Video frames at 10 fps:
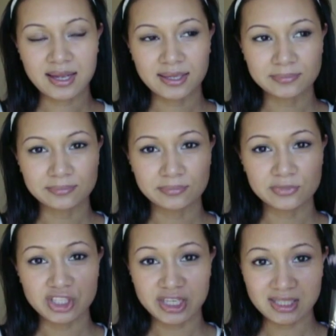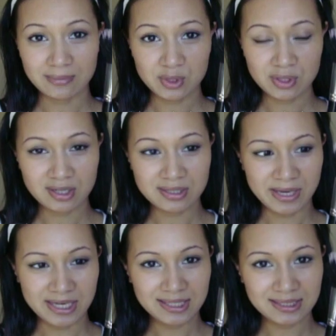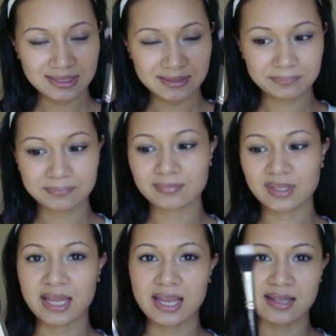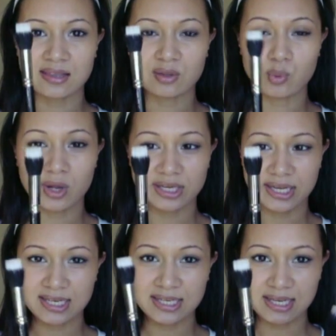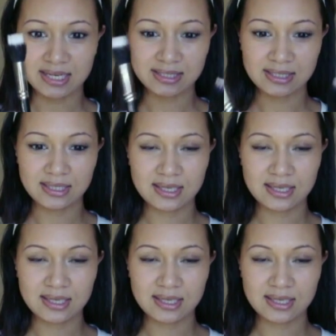JW Cosmetics and the 188.